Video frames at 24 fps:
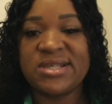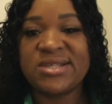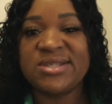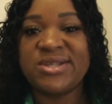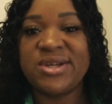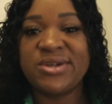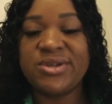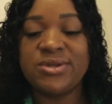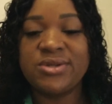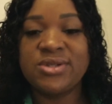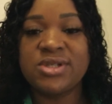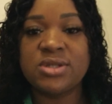So
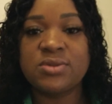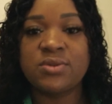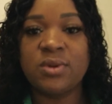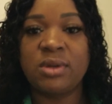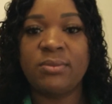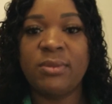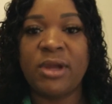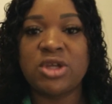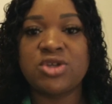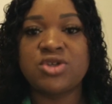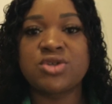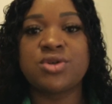you just want to
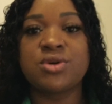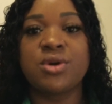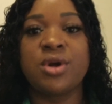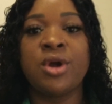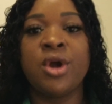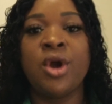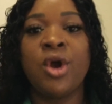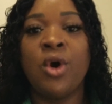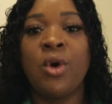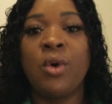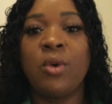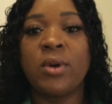make sure
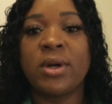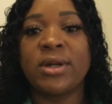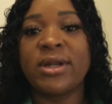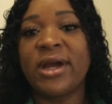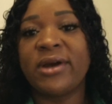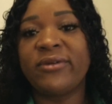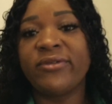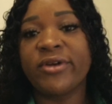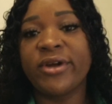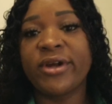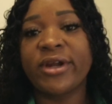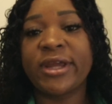
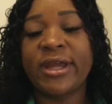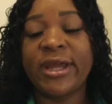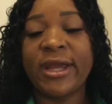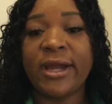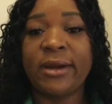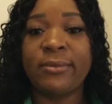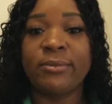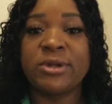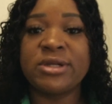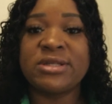whatever camera